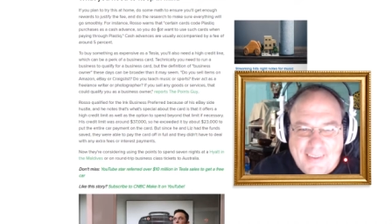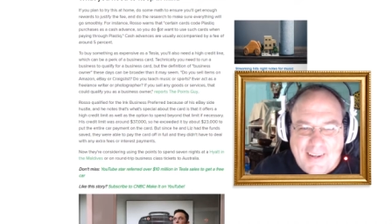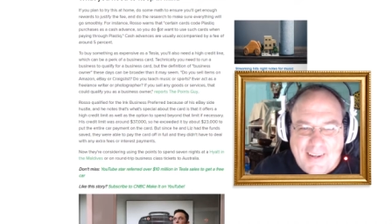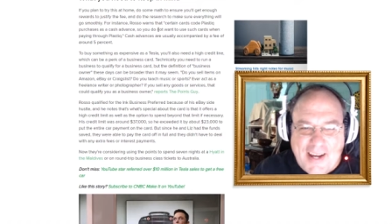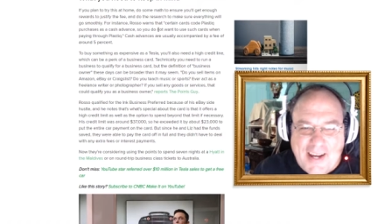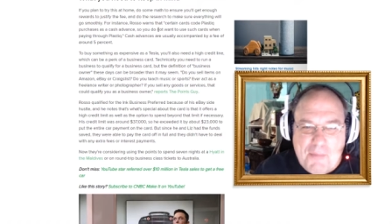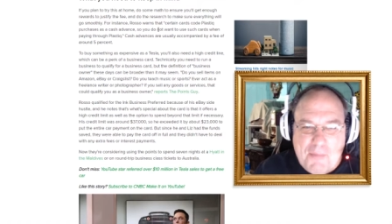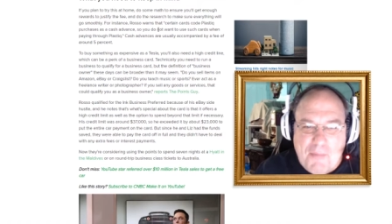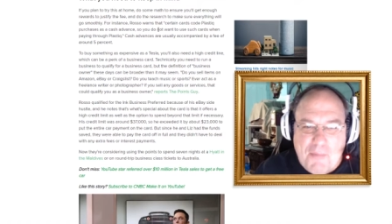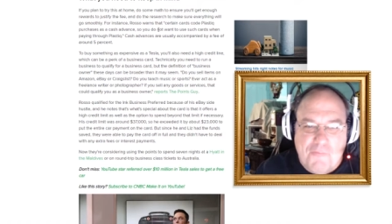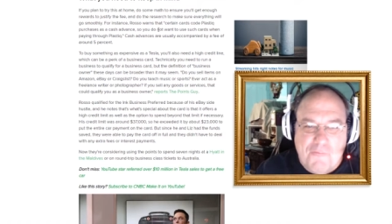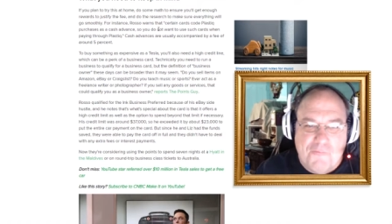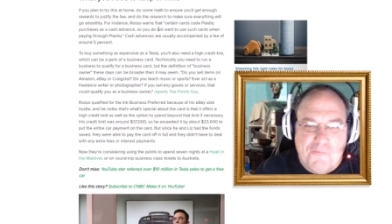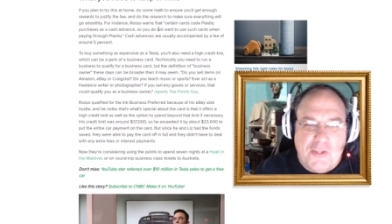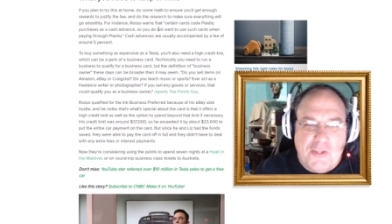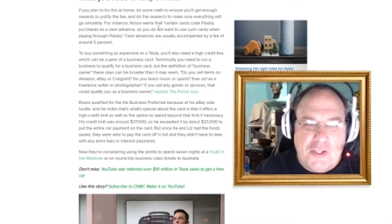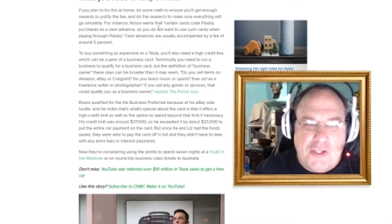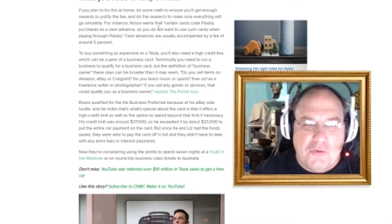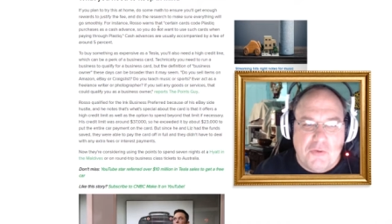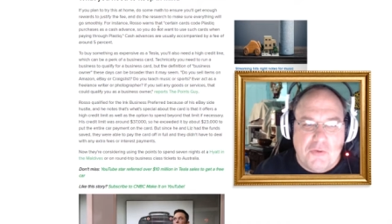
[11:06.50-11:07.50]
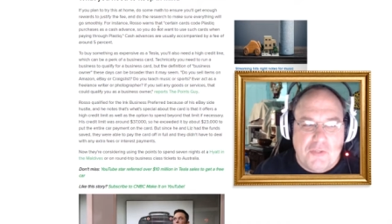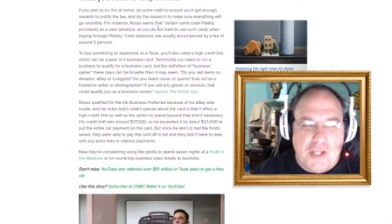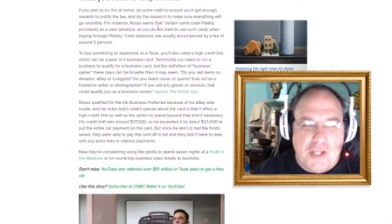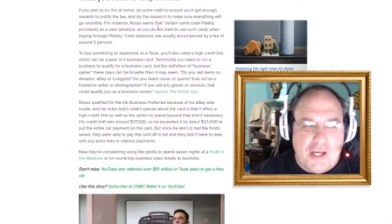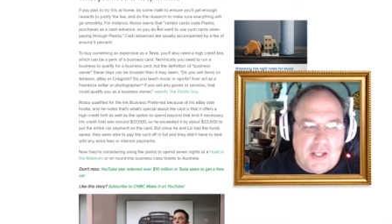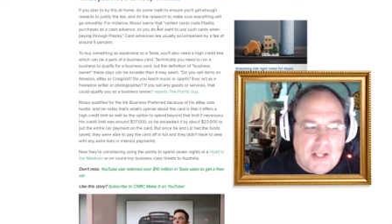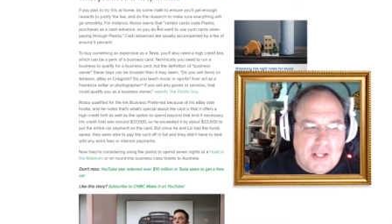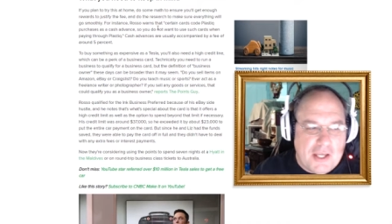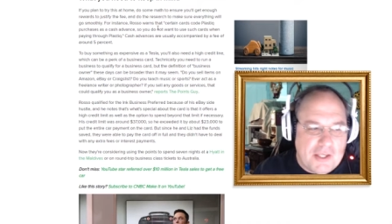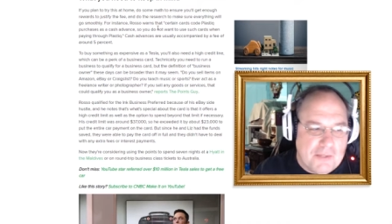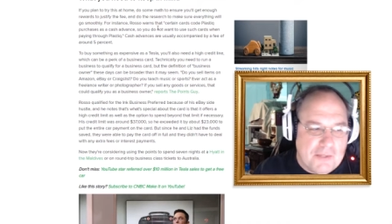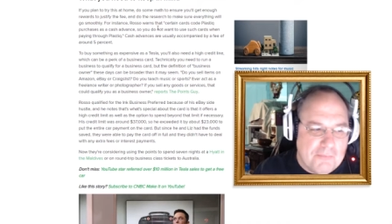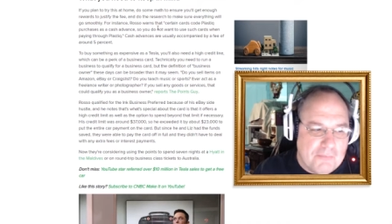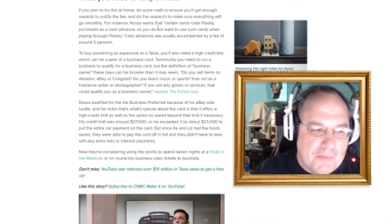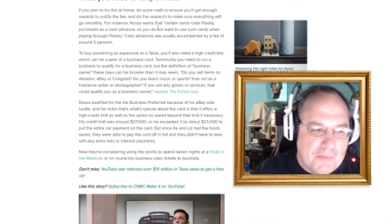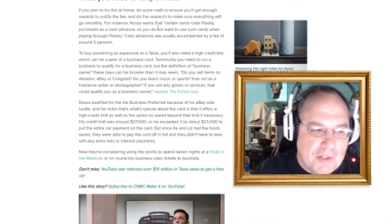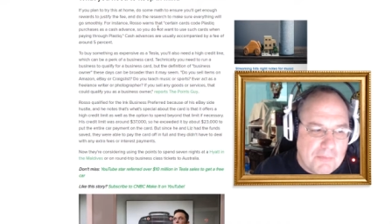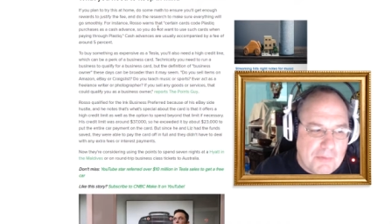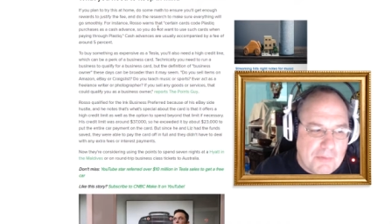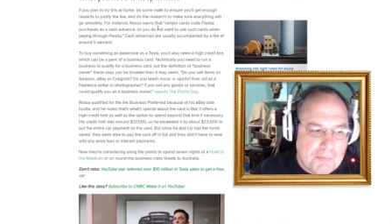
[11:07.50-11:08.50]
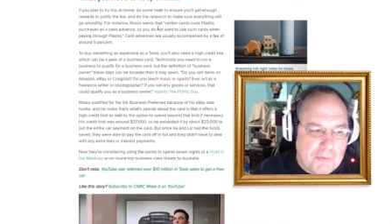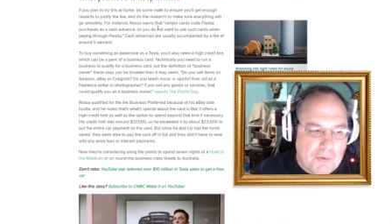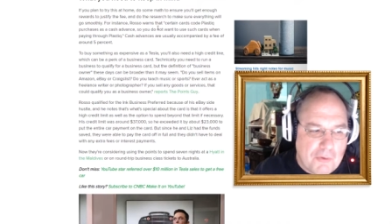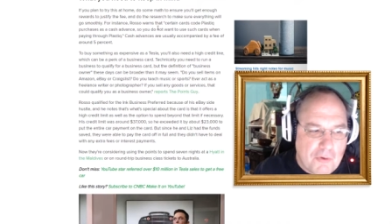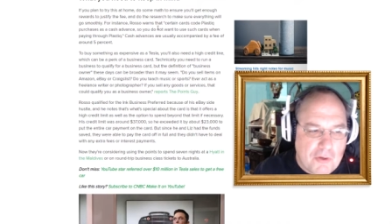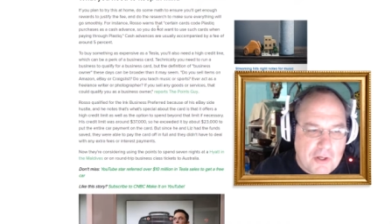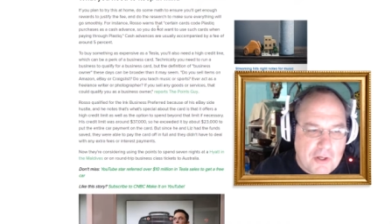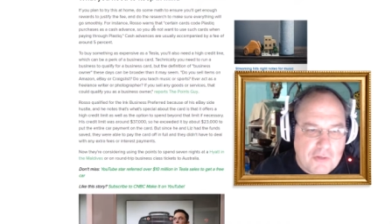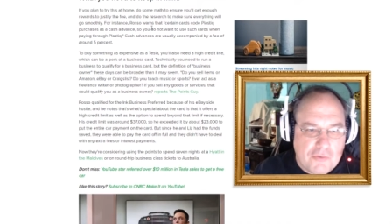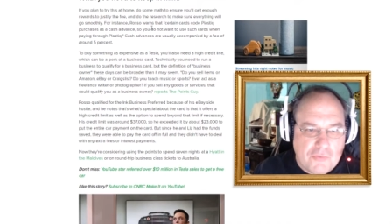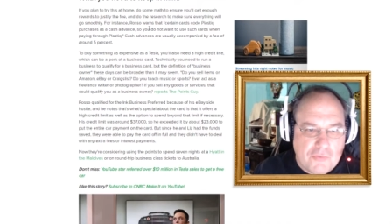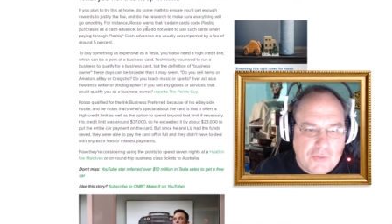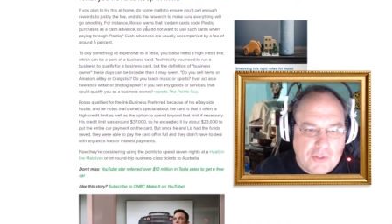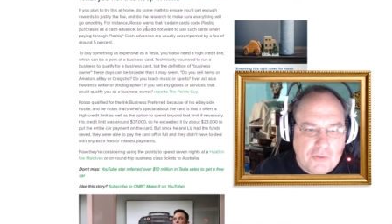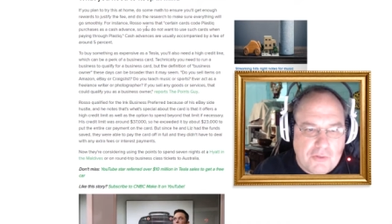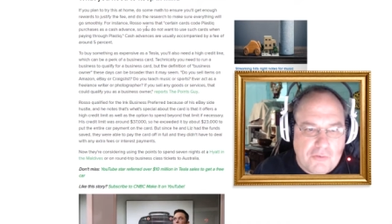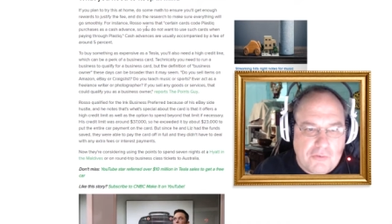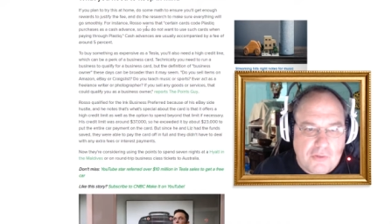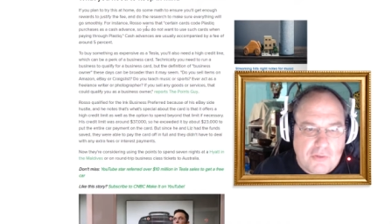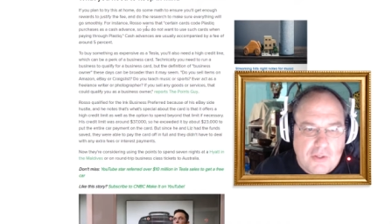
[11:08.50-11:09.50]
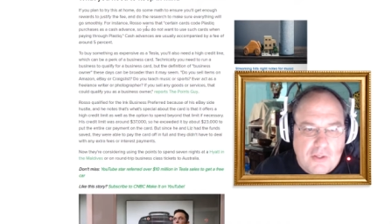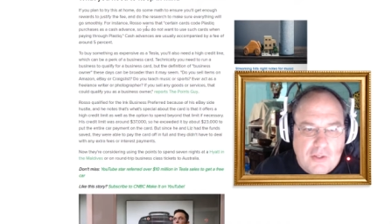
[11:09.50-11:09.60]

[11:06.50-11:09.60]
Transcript: I'm a video nut. I can come up with all kinds of videos.